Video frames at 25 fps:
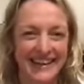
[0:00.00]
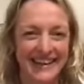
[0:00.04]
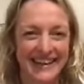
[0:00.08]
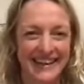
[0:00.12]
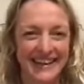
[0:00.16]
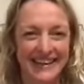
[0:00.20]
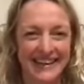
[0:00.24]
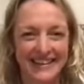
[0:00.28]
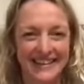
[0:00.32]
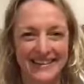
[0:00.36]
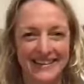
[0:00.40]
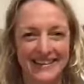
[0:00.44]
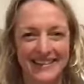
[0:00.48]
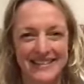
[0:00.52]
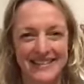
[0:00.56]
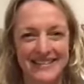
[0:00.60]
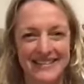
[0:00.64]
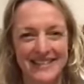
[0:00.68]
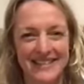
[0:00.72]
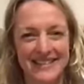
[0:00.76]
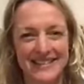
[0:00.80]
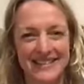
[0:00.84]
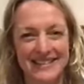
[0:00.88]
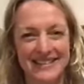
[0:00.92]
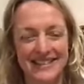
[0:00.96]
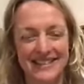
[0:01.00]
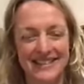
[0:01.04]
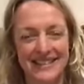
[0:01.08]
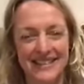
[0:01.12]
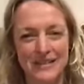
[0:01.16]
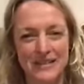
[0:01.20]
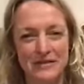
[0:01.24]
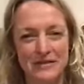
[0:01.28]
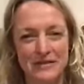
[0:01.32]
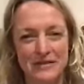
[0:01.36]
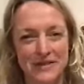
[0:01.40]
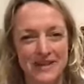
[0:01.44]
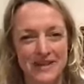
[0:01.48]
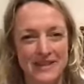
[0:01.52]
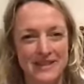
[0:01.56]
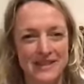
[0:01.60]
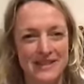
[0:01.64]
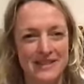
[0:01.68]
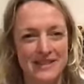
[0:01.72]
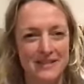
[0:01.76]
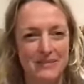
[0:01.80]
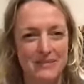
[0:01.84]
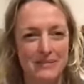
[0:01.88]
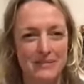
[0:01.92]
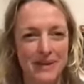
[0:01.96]
I can see Fitz and
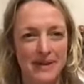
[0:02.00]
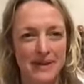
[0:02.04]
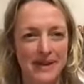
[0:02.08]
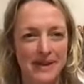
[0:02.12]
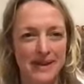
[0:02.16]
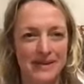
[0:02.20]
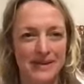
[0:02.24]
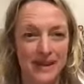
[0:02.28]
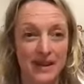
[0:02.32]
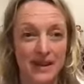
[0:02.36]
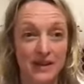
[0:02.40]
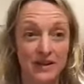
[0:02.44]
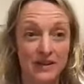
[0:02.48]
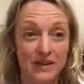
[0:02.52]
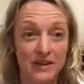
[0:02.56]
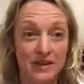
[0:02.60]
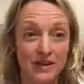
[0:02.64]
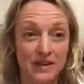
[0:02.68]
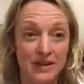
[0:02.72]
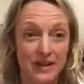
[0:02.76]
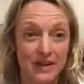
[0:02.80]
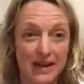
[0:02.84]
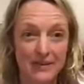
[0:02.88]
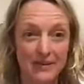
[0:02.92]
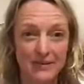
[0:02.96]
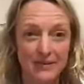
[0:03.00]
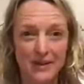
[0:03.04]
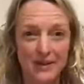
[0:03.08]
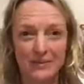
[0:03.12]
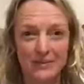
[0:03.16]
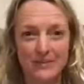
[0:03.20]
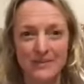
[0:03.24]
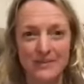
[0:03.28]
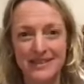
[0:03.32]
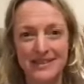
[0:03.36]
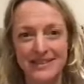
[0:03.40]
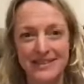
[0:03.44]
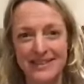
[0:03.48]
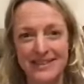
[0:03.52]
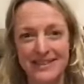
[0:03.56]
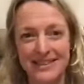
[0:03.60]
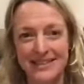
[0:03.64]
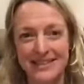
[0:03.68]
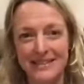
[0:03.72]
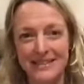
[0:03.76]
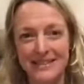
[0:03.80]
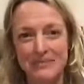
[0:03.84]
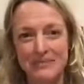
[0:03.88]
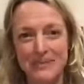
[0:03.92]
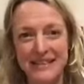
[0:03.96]
Midge like giddy giddy gumdrop. It's
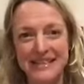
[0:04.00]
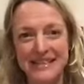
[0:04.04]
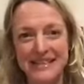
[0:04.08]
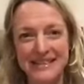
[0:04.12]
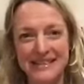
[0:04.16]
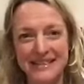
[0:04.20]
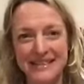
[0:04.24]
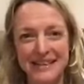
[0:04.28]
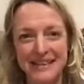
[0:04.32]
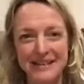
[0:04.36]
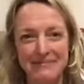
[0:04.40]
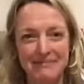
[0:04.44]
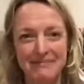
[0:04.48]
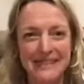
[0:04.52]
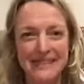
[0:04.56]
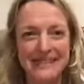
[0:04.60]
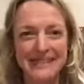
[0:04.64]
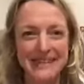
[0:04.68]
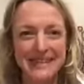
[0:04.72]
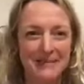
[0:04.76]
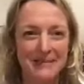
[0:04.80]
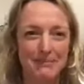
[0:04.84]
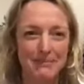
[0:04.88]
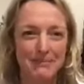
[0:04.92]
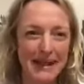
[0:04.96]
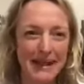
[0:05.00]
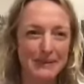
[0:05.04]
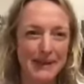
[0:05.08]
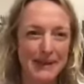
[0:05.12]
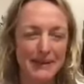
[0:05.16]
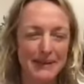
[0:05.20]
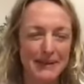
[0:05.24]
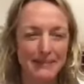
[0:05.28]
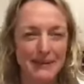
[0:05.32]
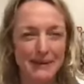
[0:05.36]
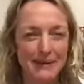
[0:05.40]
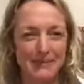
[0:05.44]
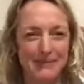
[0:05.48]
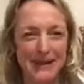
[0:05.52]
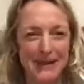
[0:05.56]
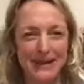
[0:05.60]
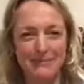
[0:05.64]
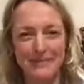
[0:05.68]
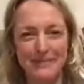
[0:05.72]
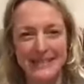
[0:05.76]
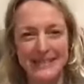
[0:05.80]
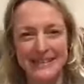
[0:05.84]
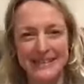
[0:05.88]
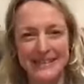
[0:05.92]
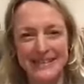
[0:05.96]
me time, play, me
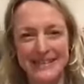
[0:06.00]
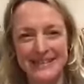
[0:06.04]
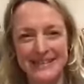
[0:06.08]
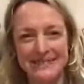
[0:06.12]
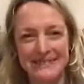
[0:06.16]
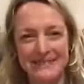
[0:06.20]
time.